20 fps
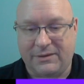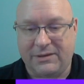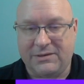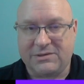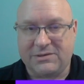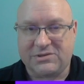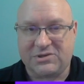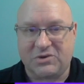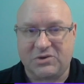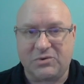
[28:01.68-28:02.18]

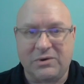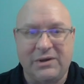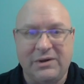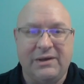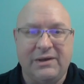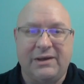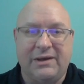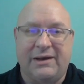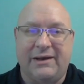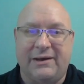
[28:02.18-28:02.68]
So
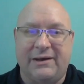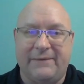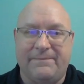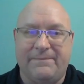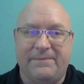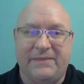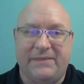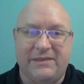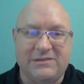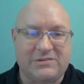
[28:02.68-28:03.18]

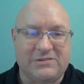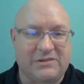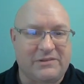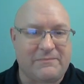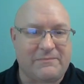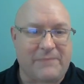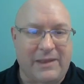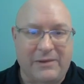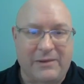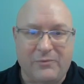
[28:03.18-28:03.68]
these are
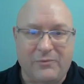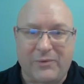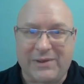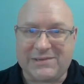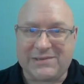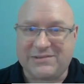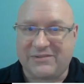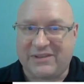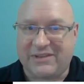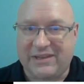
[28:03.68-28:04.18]
the main
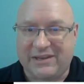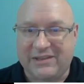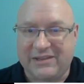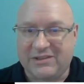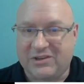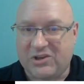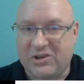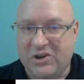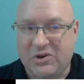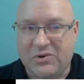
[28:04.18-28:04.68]
ways of getting
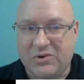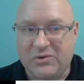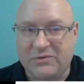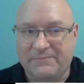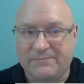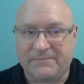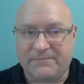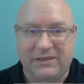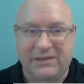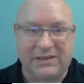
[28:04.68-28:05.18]
the code.
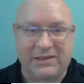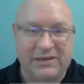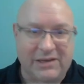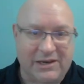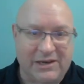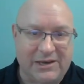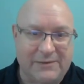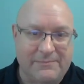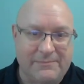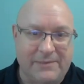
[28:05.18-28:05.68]

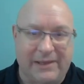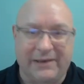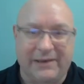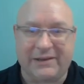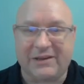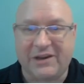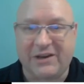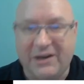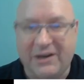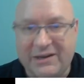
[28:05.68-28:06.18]
GitHub,
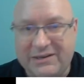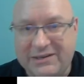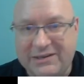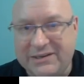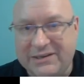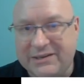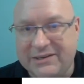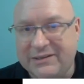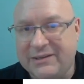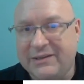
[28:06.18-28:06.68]

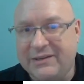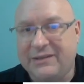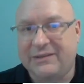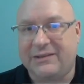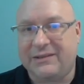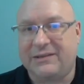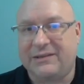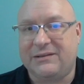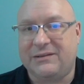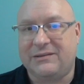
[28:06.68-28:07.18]
Anaconda,
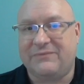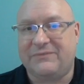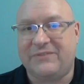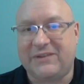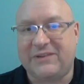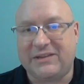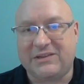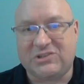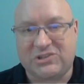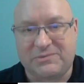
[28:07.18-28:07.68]
the
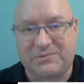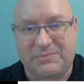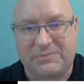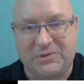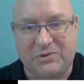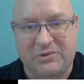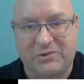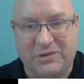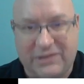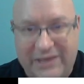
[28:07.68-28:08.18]
NVIDIA
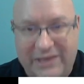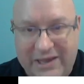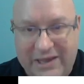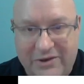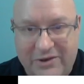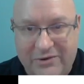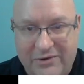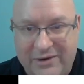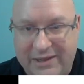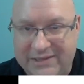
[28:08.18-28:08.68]
GPU
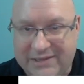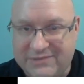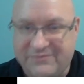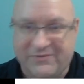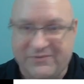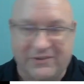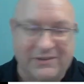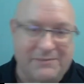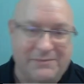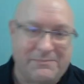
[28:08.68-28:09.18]
Cloud has
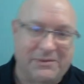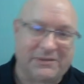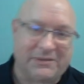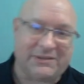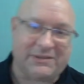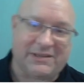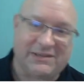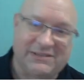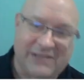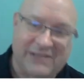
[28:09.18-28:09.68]
fully
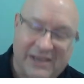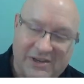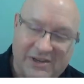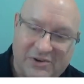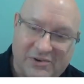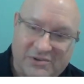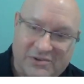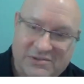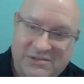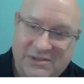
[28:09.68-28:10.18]
built
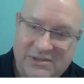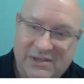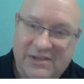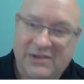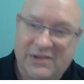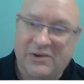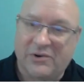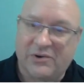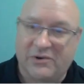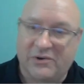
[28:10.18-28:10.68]
containers,
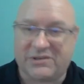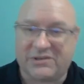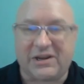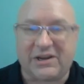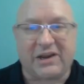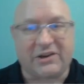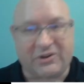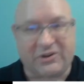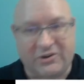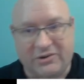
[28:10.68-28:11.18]
or
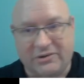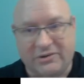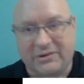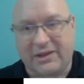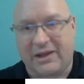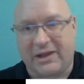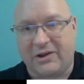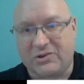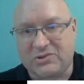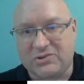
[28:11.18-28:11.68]
Docker.
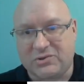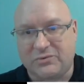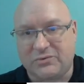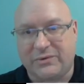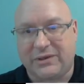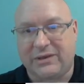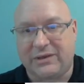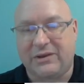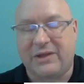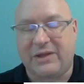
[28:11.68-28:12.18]
Also,
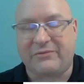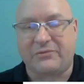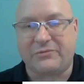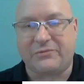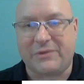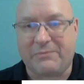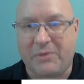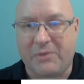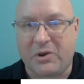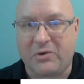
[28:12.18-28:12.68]
we can have a
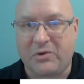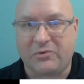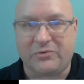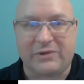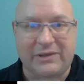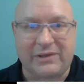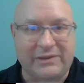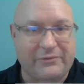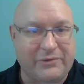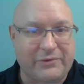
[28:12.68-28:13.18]
repo
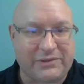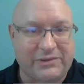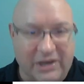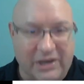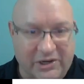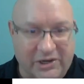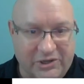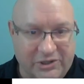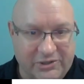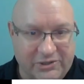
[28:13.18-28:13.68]
directly with
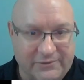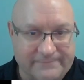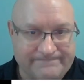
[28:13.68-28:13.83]
Docker.